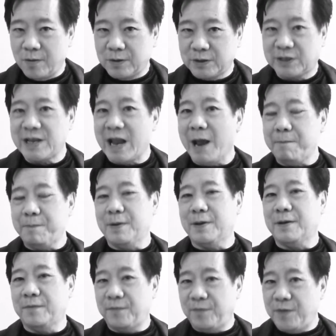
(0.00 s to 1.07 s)

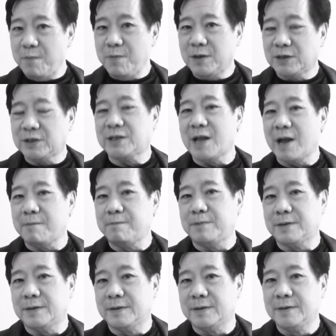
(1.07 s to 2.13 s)
sniper, female
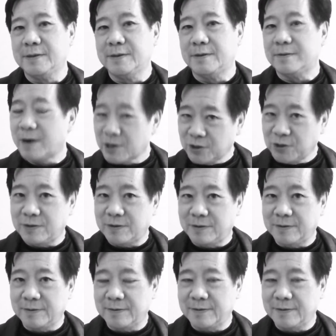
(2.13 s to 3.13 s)
sniper, Russian.